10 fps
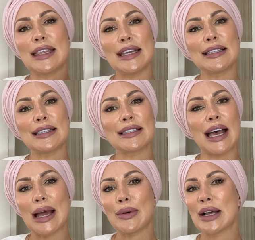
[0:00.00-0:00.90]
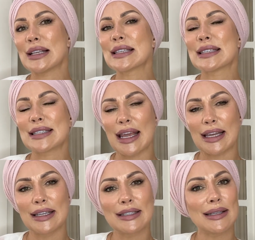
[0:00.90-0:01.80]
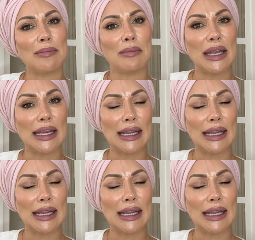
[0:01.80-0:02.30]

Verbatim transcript: This is our second mini